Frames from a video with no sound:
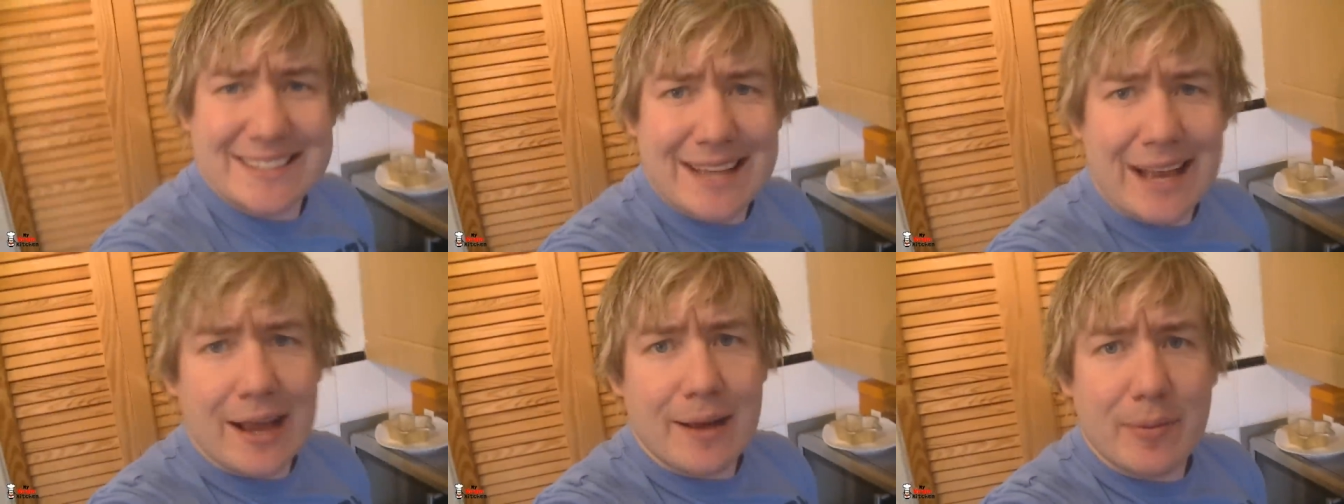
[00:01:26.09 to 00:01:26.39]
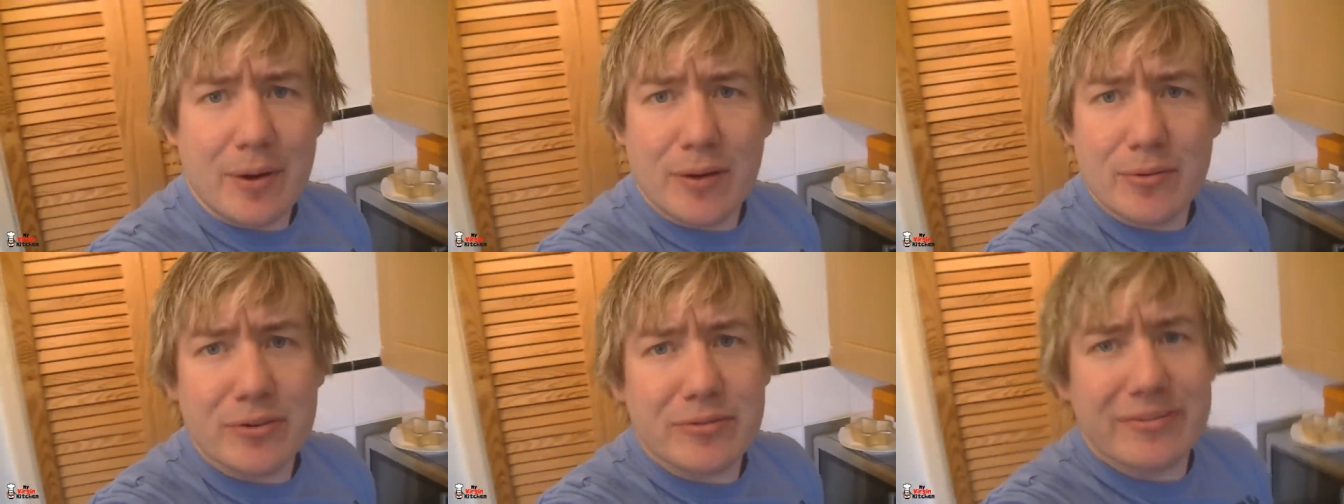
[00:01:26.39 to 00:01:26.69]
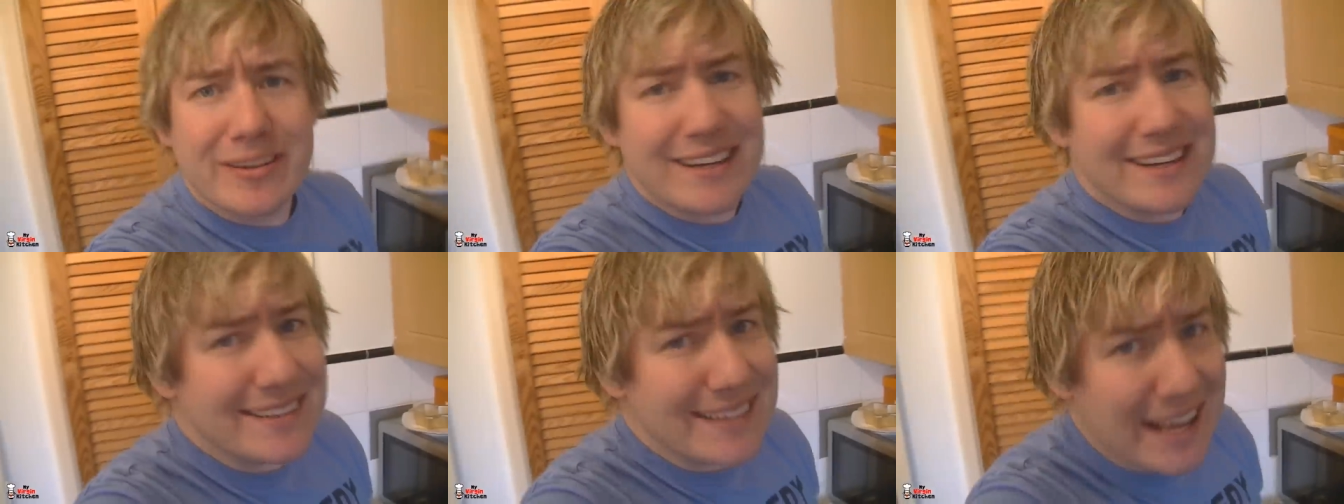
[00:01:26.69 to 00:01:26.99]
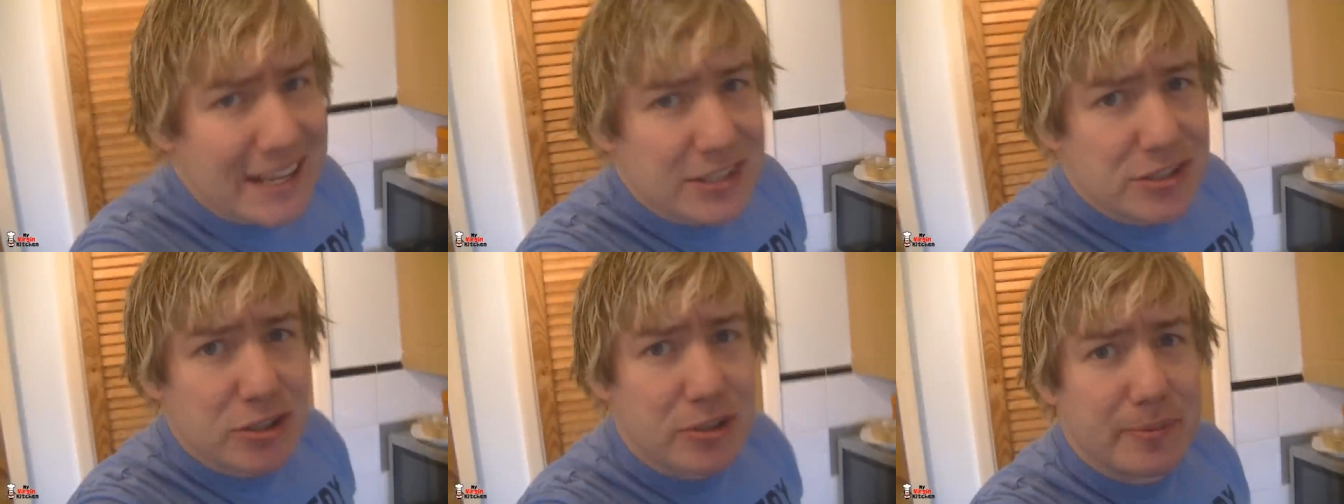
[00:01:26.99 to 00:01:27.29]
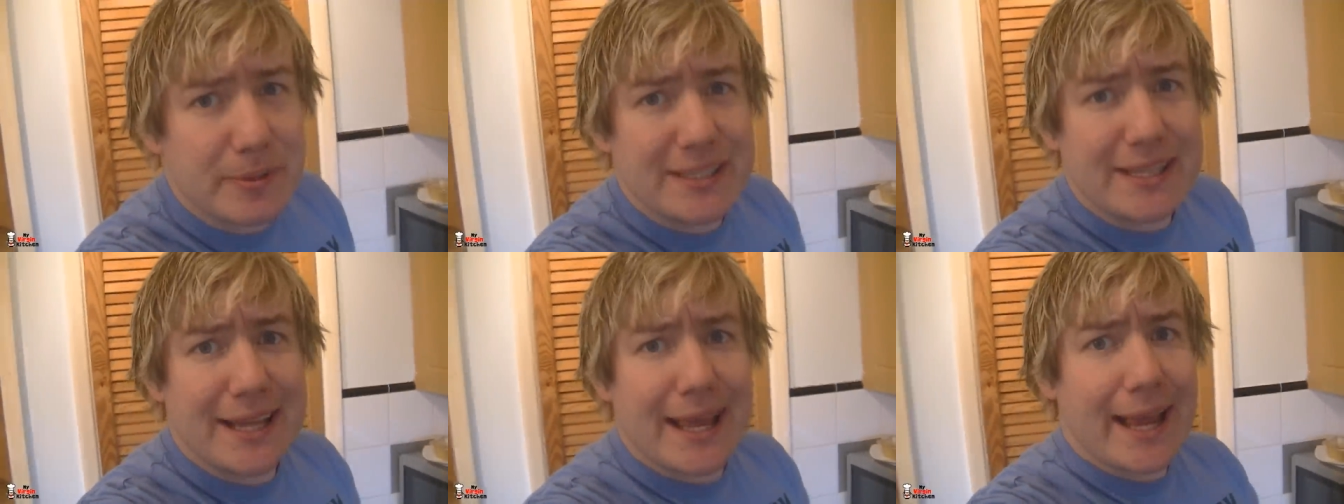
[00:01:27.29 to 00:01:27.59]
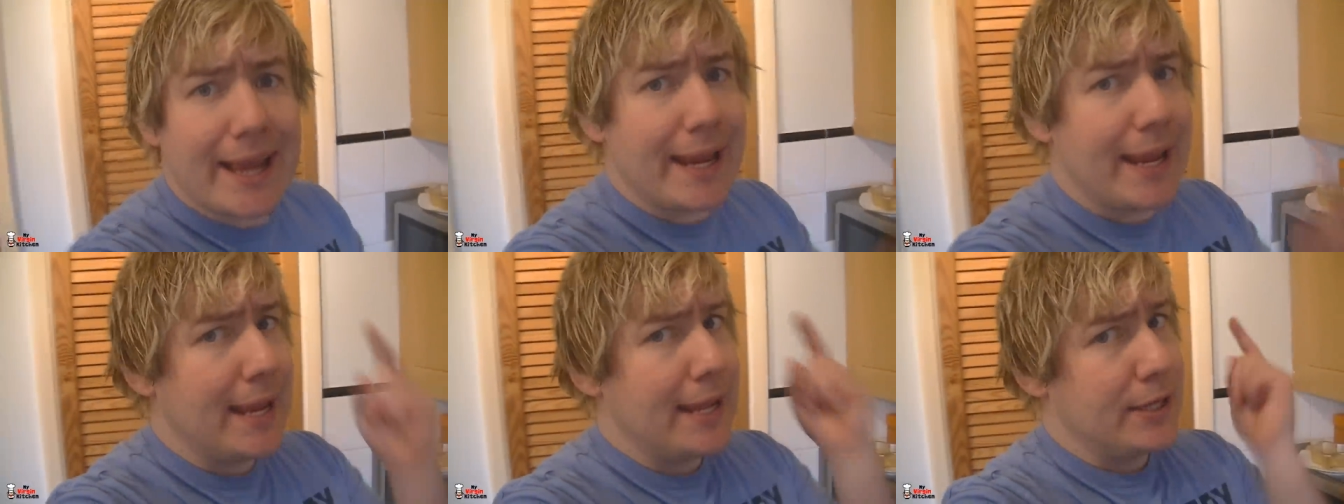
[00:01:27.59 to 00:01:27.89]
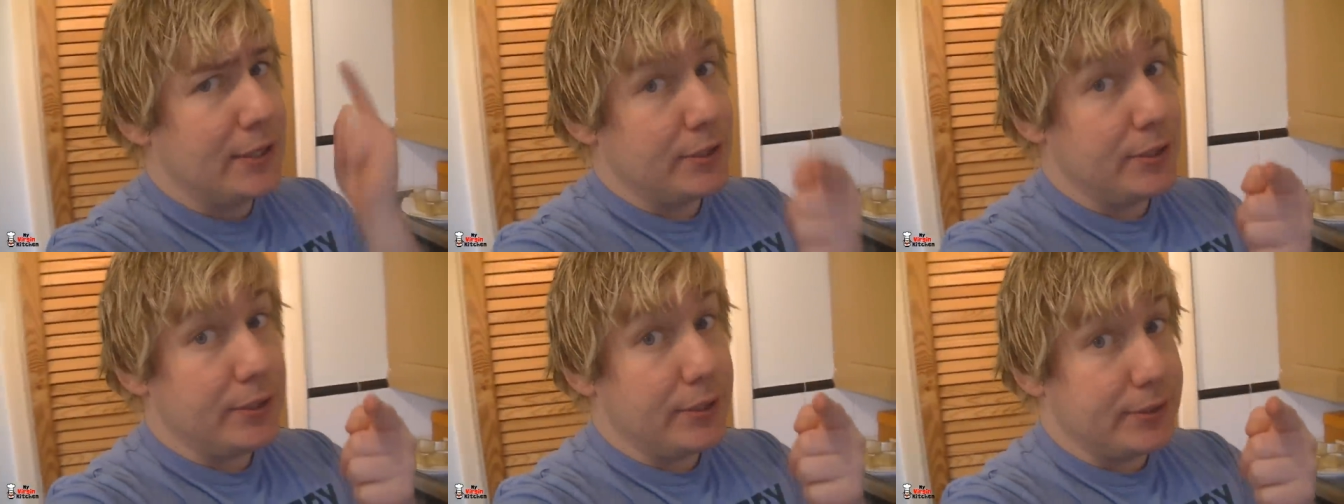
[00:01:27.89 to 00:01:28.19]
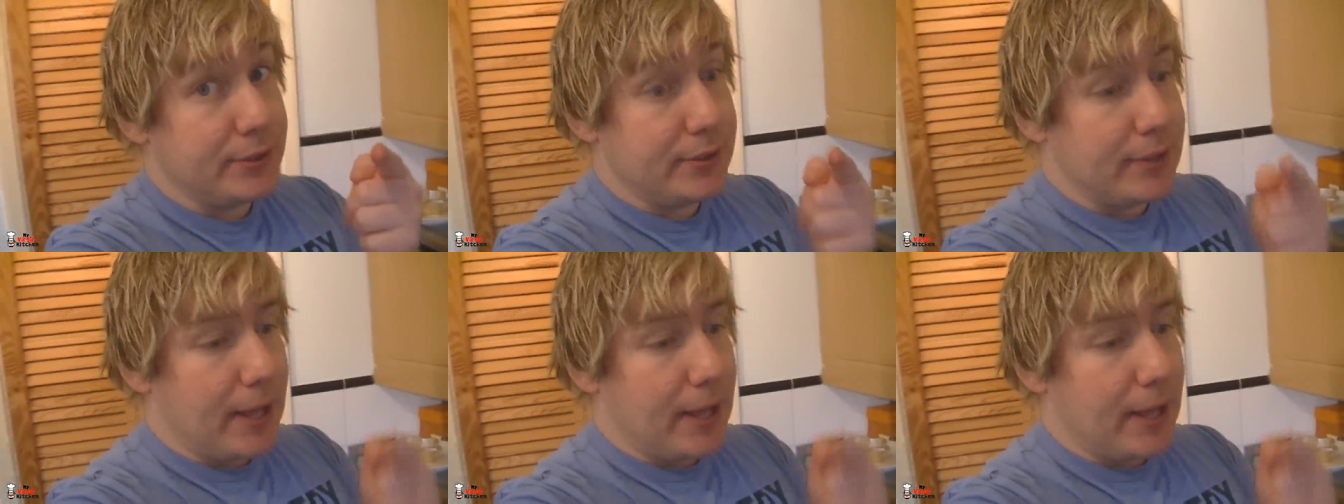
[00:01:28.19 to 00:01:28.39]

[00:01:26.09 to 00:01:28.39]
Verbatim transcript: is that? But I'm not feeling that soppy today. You could